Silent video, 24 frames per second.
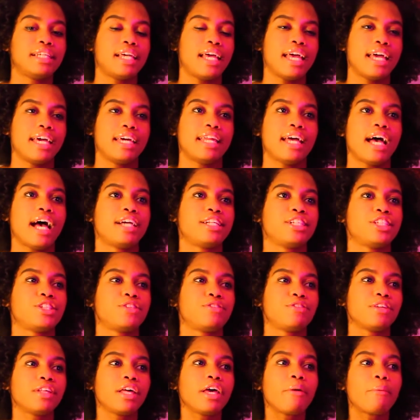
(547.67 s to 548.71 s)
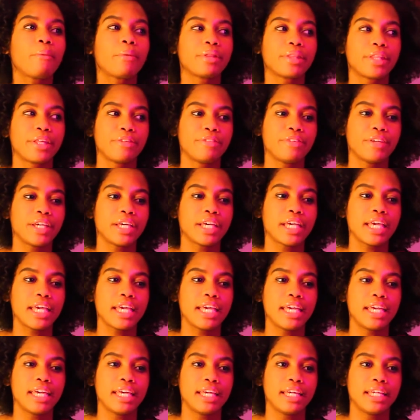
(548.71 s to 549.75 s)
And I just feel like we're living
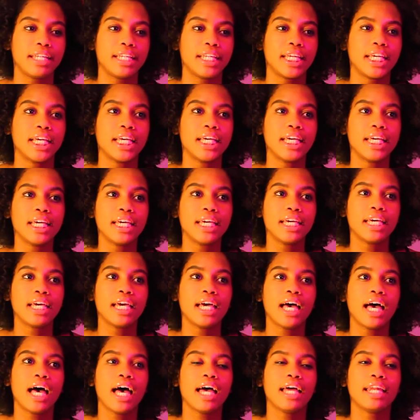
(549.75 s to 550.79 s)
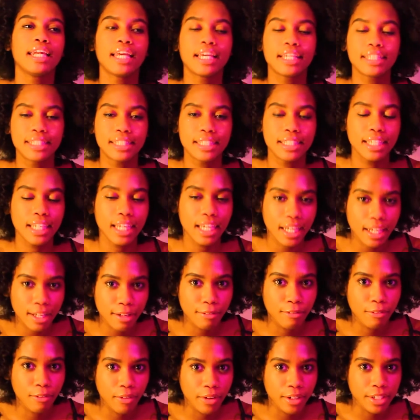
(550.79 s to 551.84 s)
in a
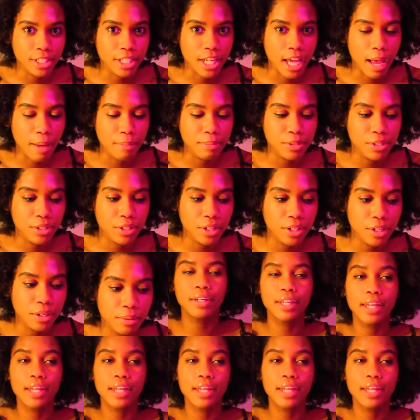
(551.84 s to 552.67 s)
1984 chapter.